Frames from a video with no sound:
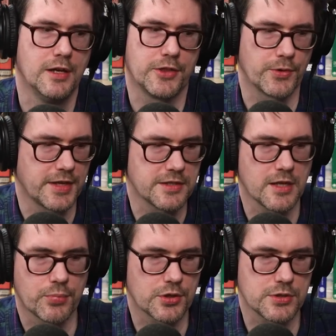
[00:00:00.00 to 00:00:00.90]
There were things
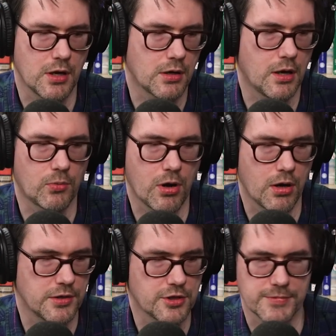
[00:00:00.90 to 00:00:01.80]
that Bergson got
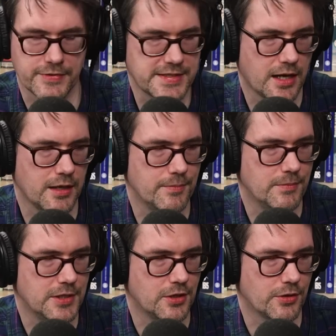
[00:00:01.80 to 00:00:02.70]
wrong in terms of the
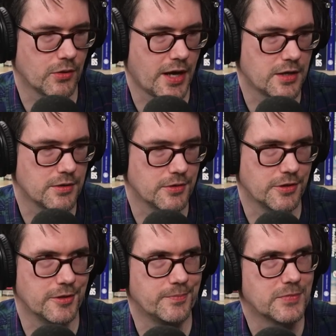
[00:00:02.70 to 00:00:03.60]
time, you know, the liar or
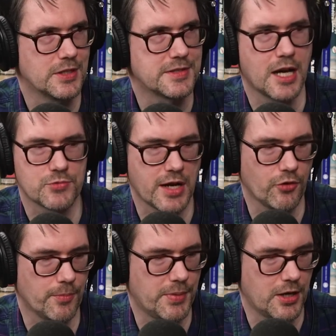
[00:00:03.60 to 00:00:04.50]
the the time
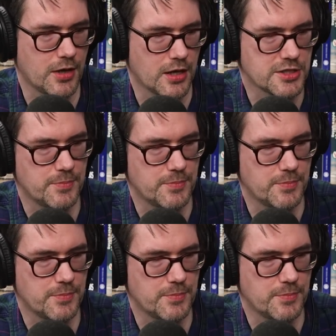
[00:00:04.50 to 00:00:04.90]
travel paradox.